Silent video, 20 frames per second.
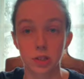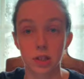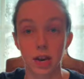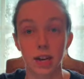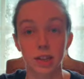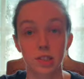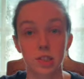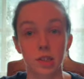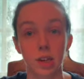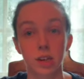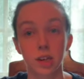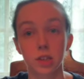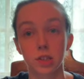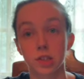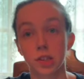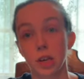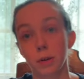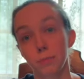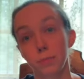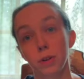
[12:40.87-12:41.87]
That's an
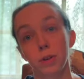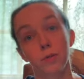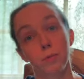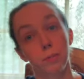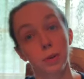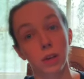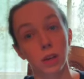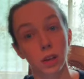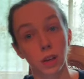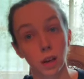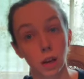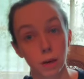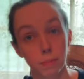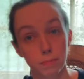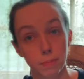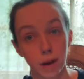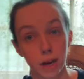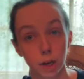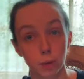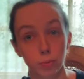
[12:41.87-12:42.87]
example of being
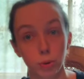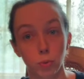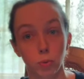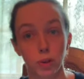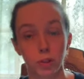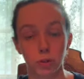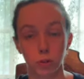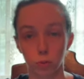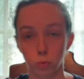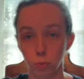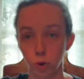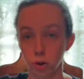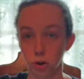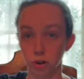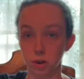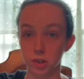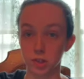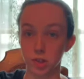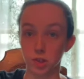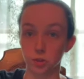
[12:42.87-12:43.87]
impeccable with your
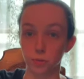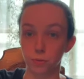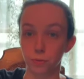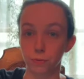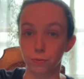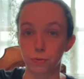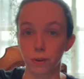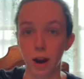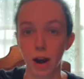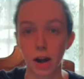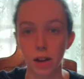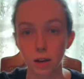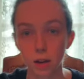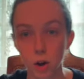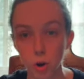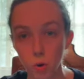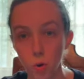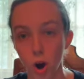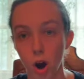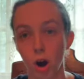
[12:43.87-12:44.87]
word, is you
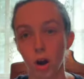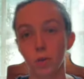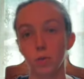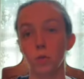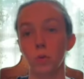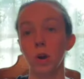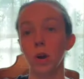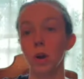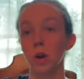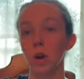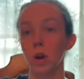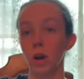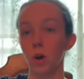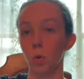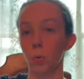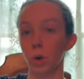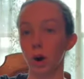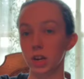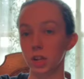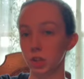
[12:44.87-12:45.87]
follow on
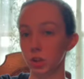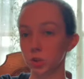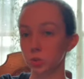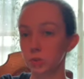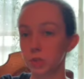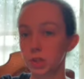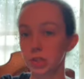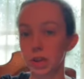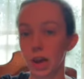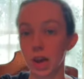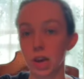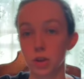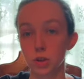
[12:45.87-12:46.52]
what you say.